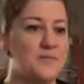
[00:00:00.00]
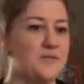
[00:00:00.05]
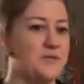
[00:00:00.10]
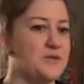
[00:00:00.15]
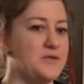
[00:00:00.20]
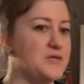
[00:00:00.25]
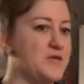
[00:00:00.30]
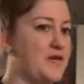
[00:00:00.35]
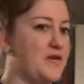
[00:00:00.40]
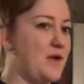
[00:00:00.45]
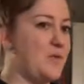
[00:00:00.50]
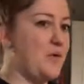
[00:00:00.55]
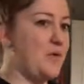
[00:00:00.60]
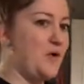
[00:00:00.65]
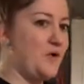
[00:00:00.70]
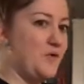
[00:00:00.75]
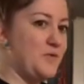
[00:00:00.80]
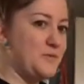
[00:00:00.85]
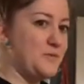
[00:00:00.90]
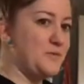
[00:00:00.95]
once again, I'm
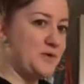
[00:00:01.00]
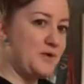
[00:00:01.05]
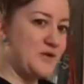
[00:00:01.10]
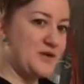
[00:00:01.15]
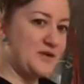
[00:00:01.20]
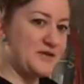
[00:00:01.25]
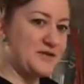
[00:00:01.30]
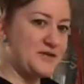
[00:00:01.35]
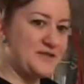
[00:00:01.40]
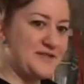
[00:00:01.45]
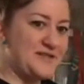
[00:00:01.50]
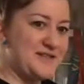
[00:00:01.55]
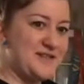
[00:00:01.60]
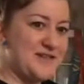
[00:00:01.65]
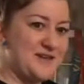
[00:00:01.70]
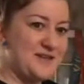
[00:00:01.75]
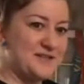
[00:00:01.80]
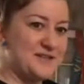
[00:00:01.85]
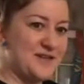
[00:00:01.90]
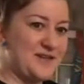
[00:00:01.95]
home, so you're going to see
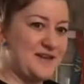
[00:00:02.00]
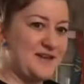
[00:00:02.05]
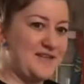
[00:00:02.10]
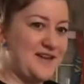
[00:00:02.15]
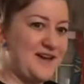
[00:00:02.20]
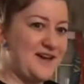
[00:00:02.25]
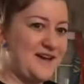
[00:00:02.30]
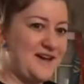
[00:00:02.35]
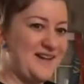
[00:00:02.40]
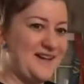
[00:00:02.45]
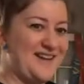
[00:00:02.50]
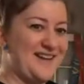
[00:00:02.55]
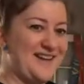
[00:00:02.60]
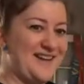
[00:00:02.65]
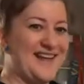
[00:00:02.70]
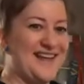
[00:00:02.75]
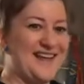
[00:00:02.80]
things like that.